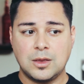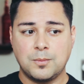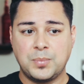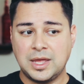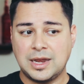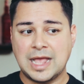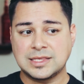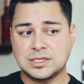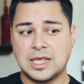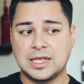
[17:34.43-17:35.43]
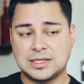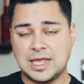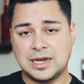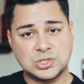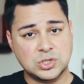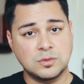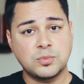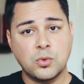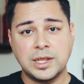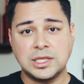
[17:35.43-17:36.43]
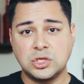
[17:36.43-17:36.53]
But at a certain point,